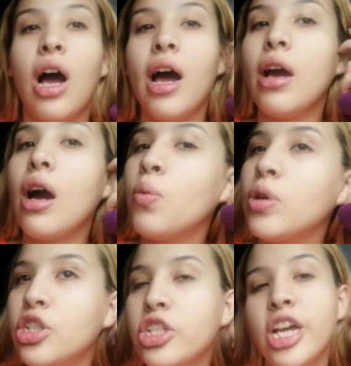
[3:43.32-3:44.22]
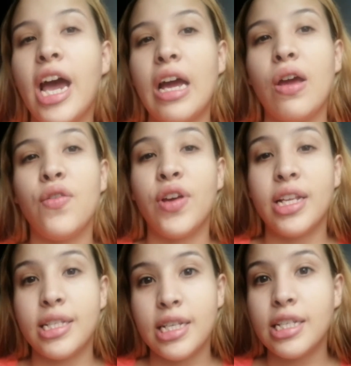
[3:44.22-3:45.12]
I want to check if it
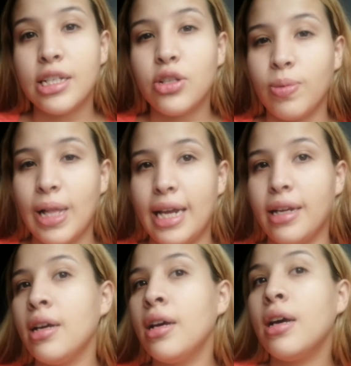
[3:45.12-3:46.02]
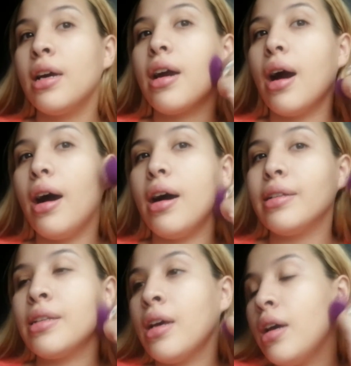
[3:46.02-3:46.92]
is easy to blend,
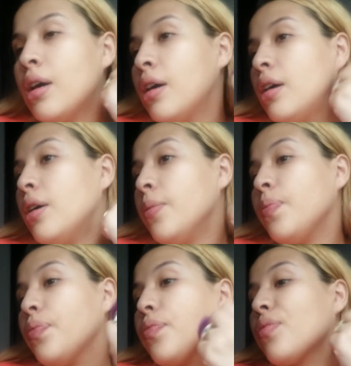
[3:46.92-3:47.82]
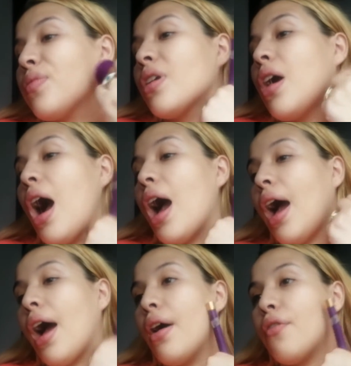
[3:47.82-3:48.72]
because
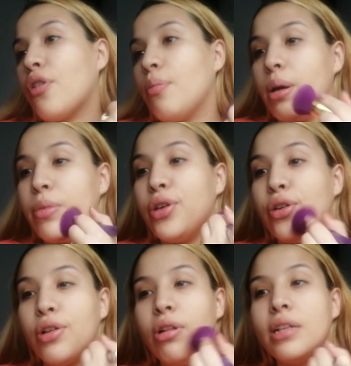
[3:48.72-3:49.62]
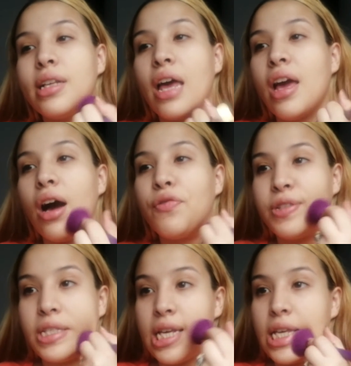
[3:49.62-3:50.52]
from my models I have
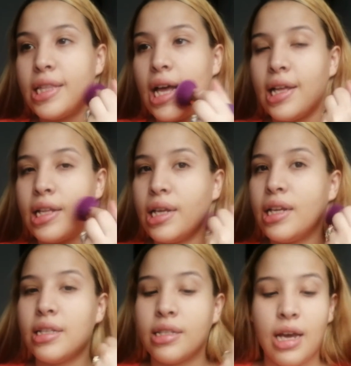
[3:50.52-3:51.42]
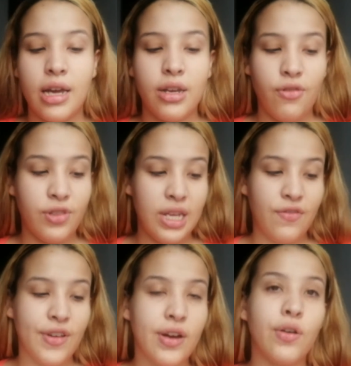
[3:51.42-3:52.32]
seen that it is kind of
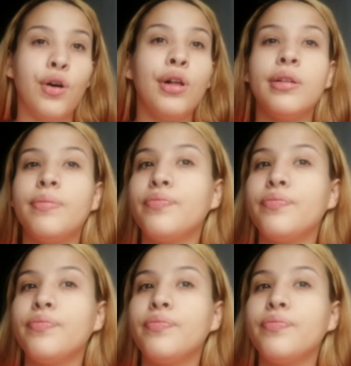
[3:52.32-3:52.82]
difficult,